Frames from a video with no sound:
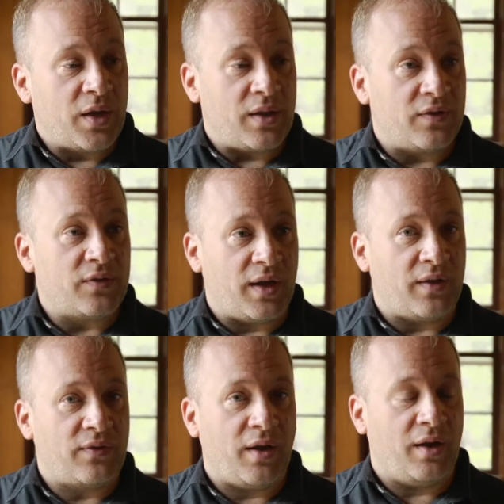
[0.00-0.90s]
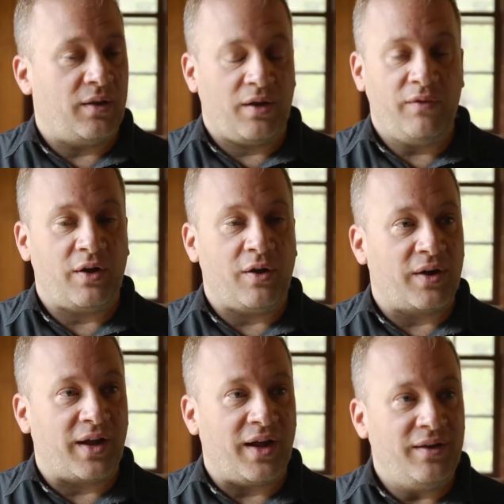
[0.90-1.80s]
in the States, and there we
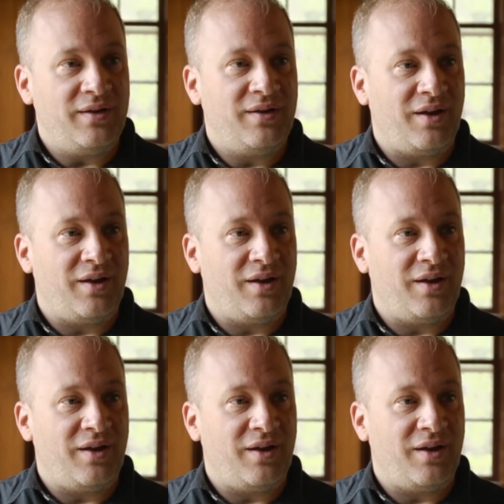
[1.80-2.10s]
go again.